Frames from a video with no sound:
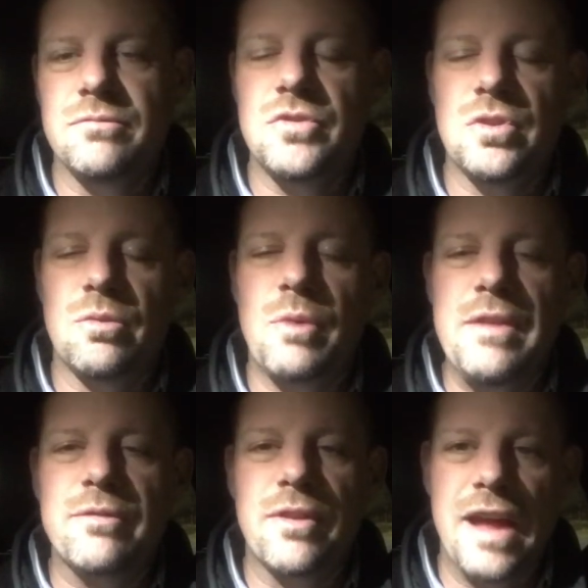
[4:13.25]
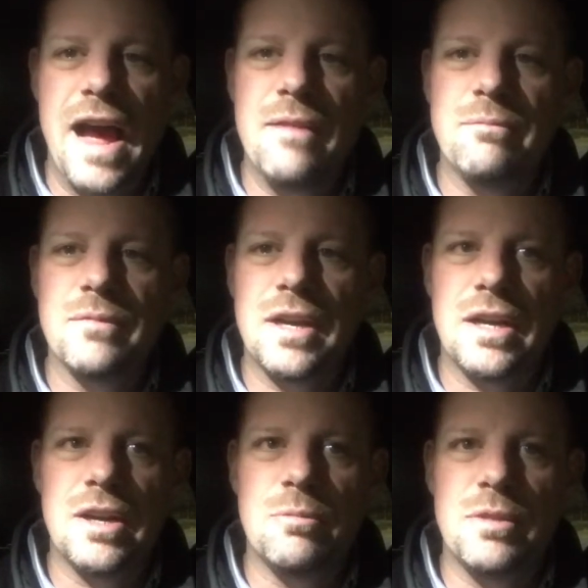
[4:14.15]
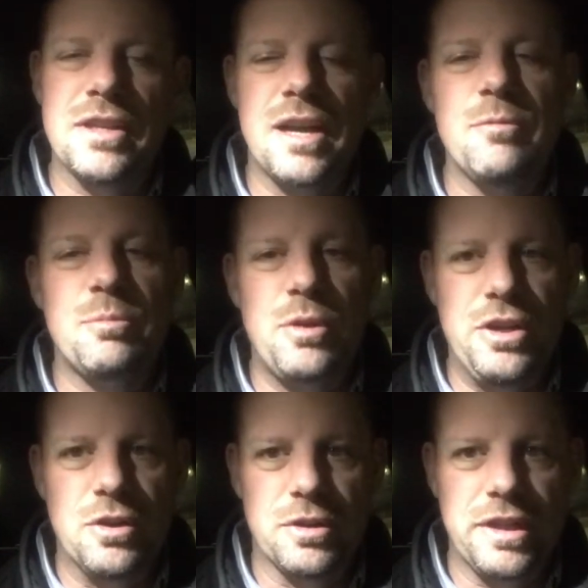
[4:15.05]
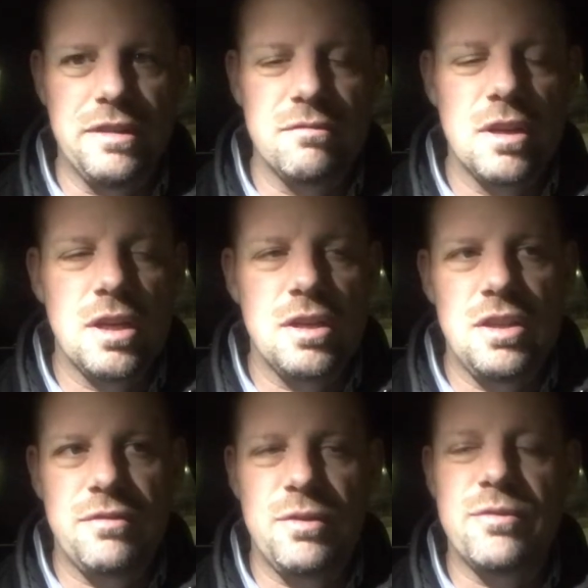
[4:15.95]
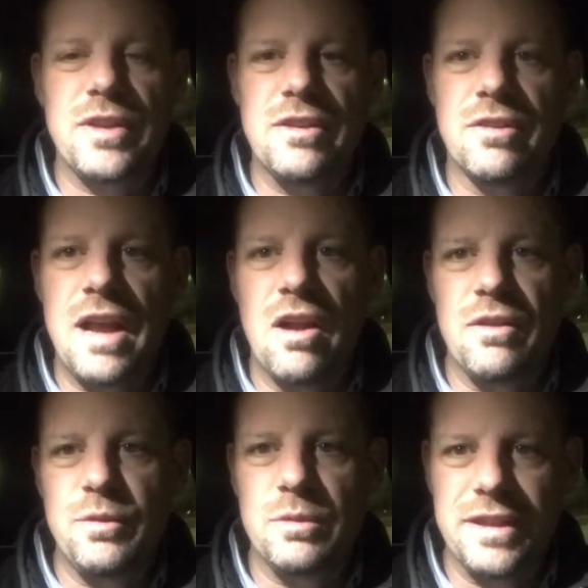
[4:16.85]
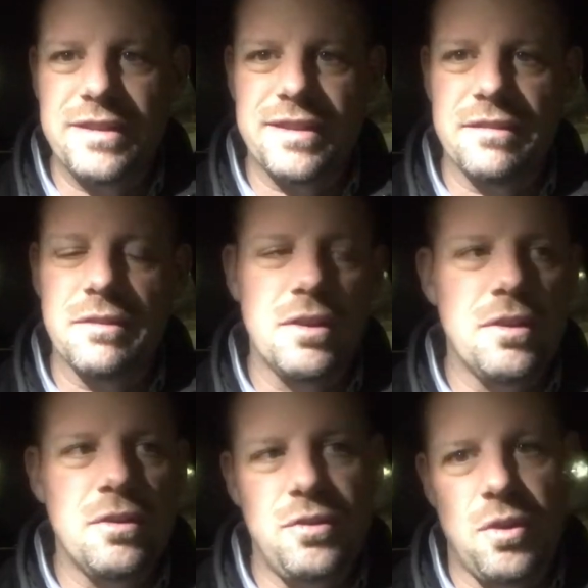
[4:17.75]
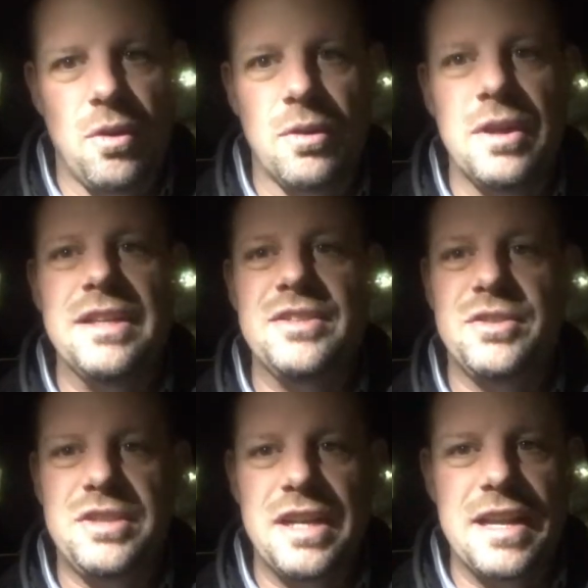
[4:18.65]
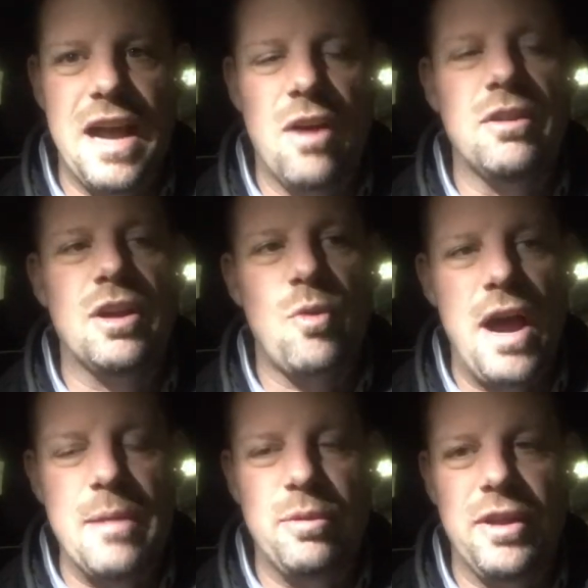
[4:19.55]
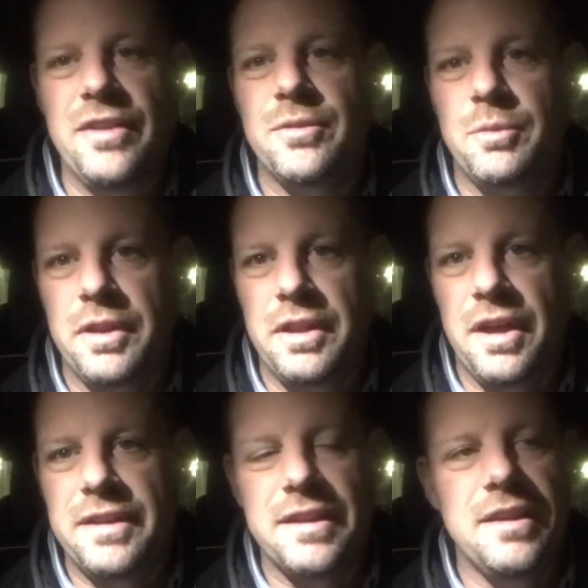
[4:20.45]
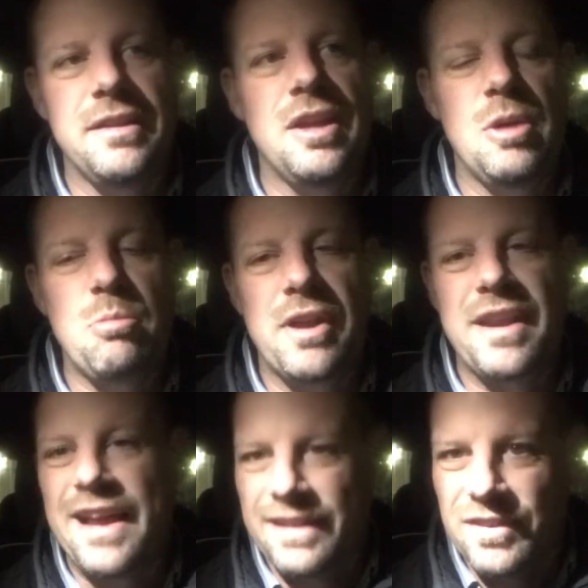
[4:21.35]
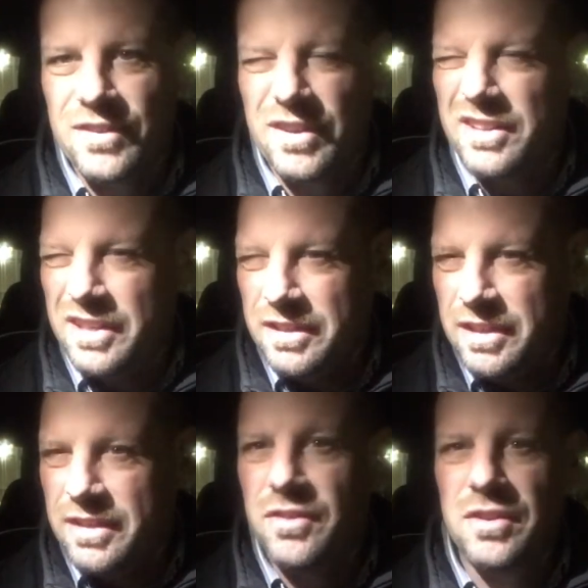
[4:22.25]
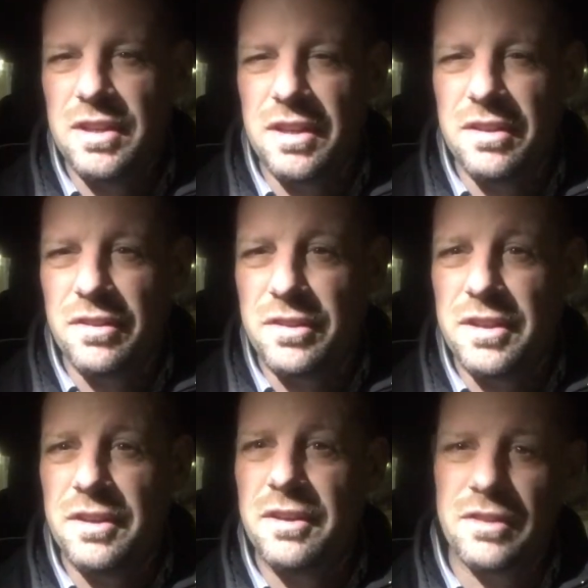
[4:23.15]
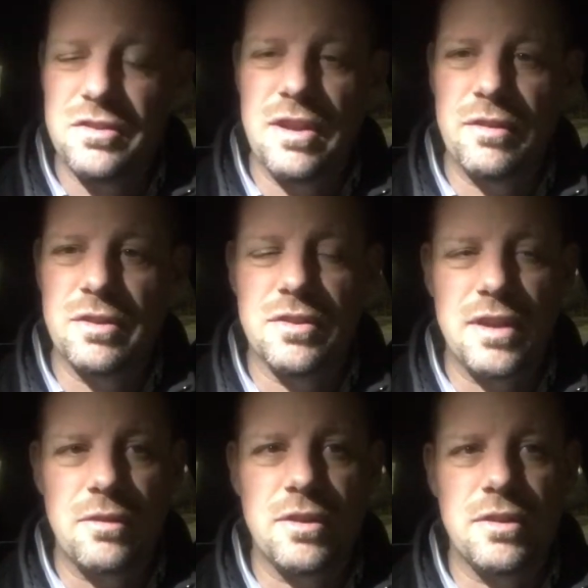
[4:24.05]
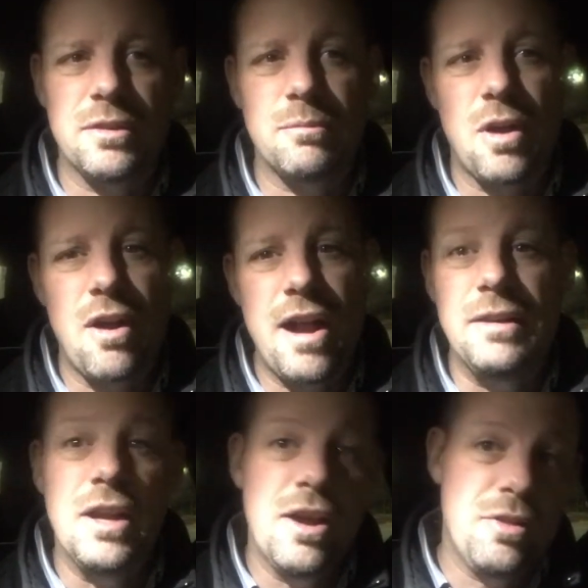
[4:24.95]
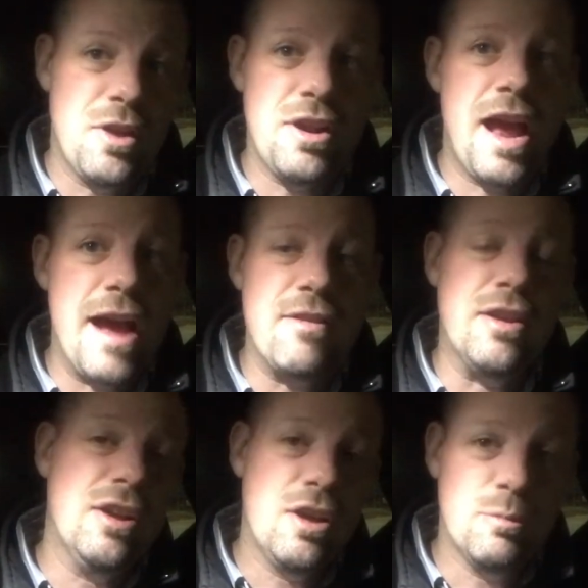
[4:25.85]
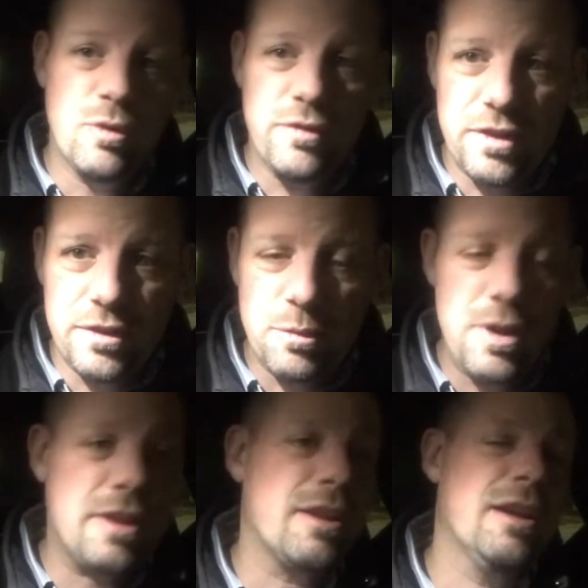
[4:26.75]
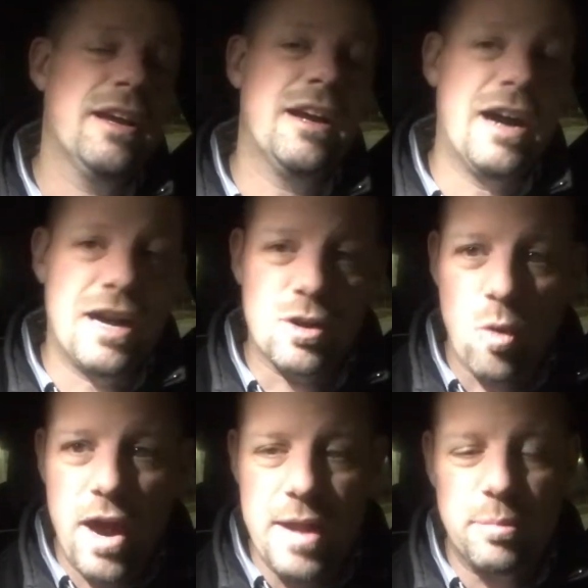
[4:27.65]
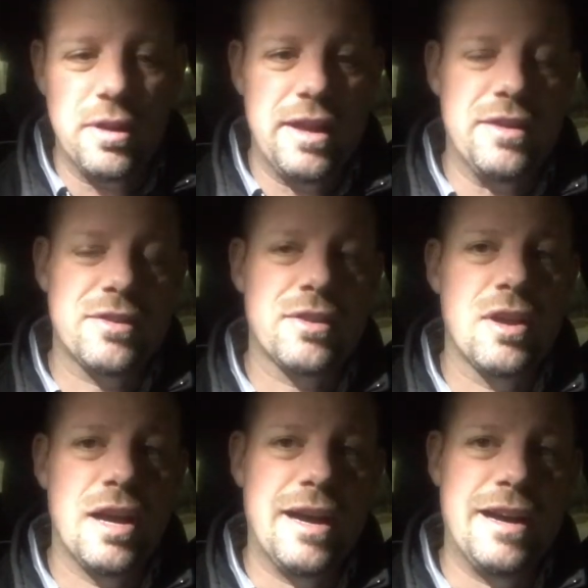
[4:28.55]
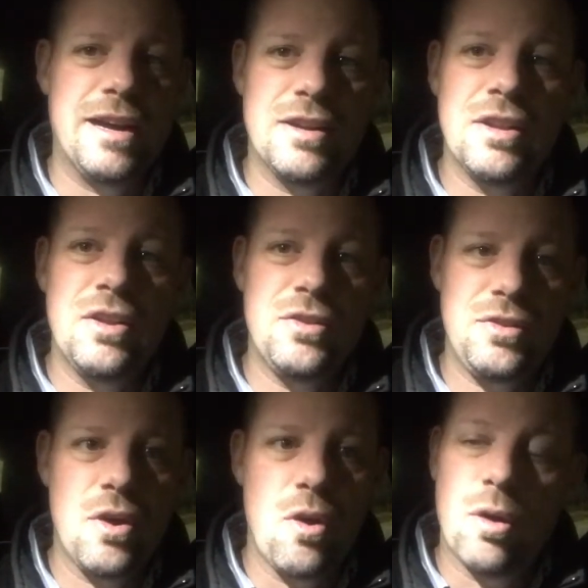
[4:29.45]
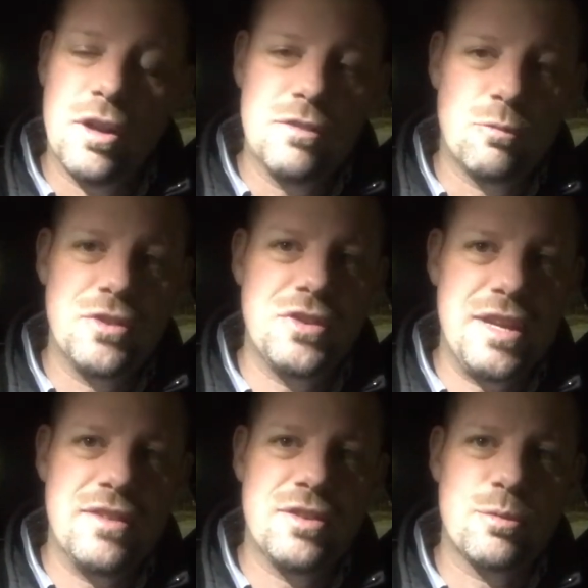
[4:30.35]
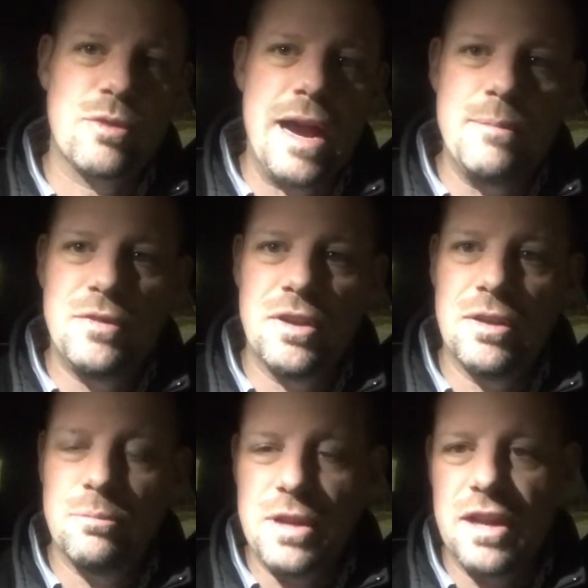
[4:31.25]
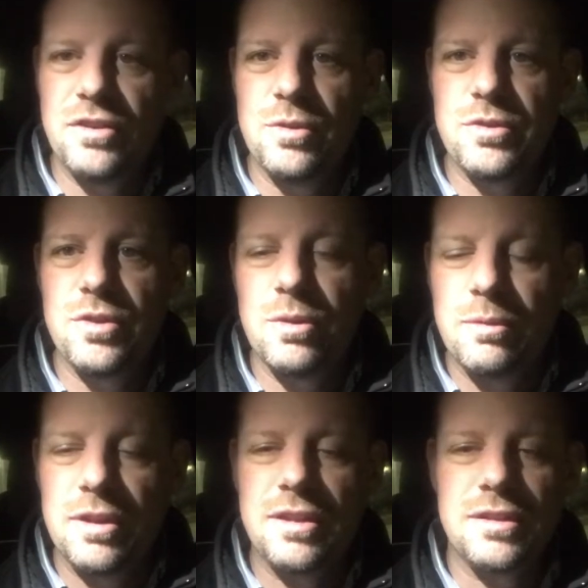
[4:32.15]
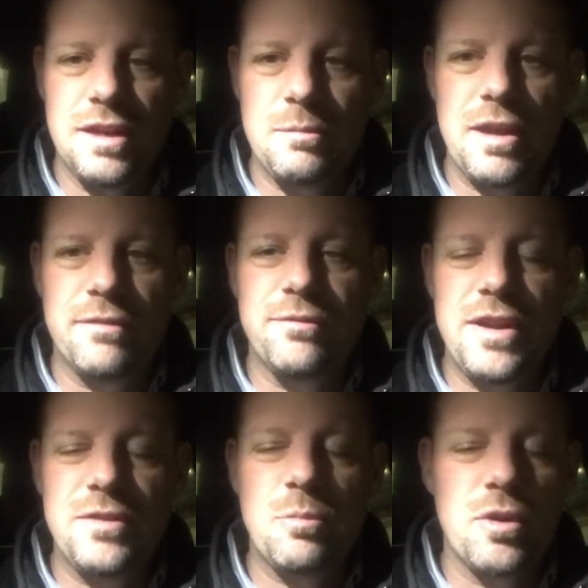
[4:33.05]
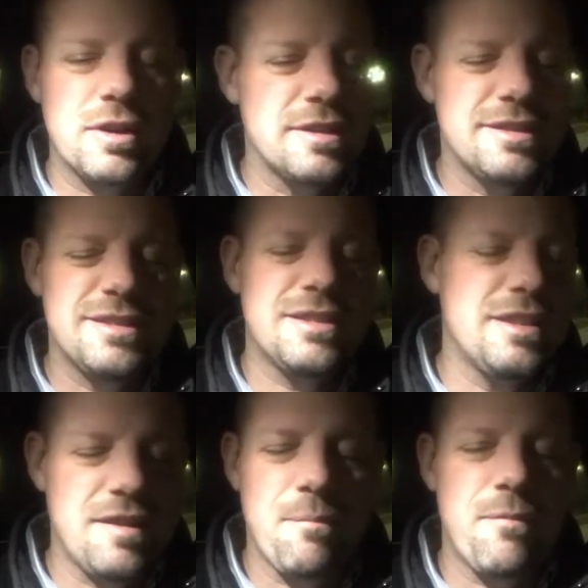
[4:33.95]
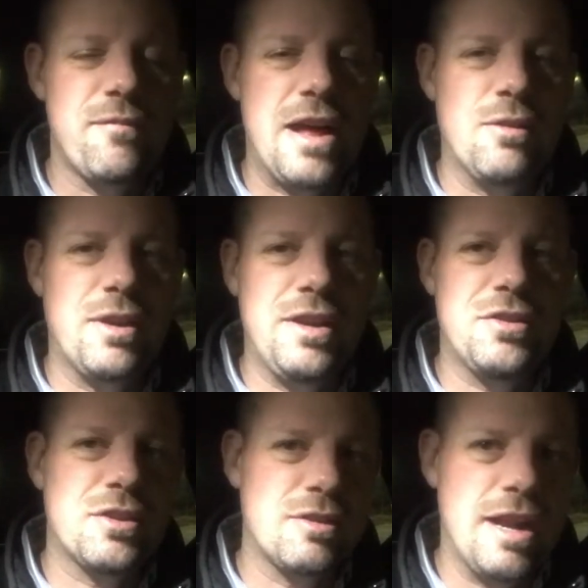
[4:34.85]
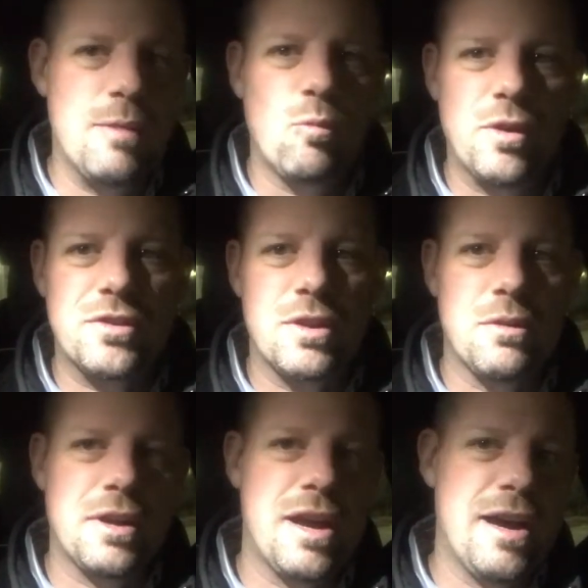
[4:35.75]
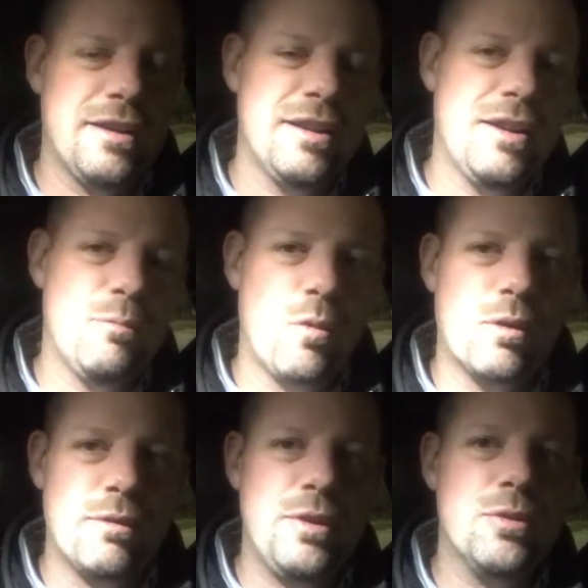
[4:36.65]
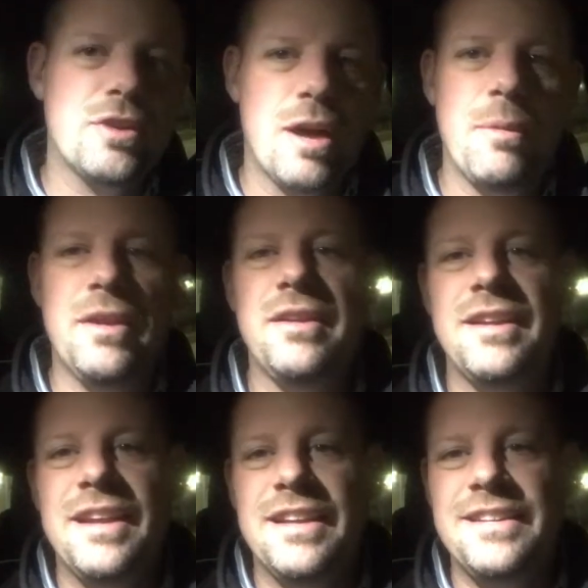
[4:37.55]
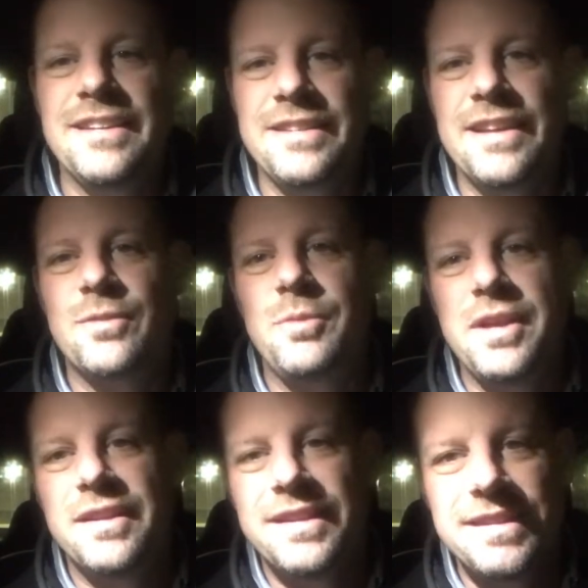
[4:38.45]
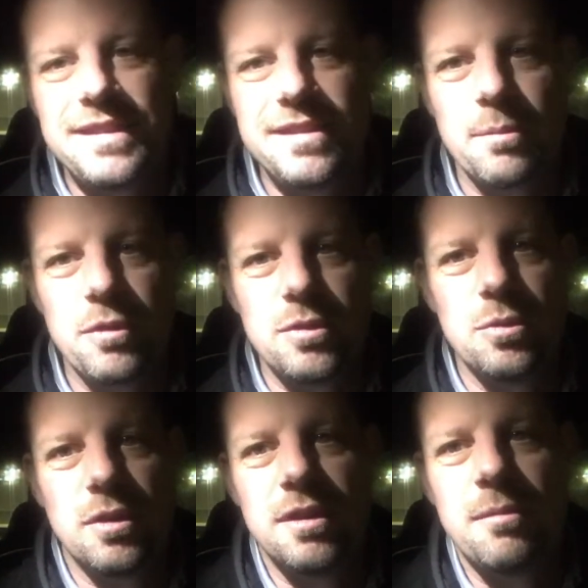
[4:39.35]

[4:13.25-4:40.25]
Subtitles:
So wait for that. It comes pretty early if you figure it out, if you listen. So check it out. A Quiet Place. Really liked it, but not necessarily need to see it in the theater unless you have a good sound system. All right, there you have it. Movie of the week, Quiet Place. So once again, subscribe to me on YouTube, like me on Facebook, follow on Instagram, what's going on, more reviews coming. Until next week, see something cool.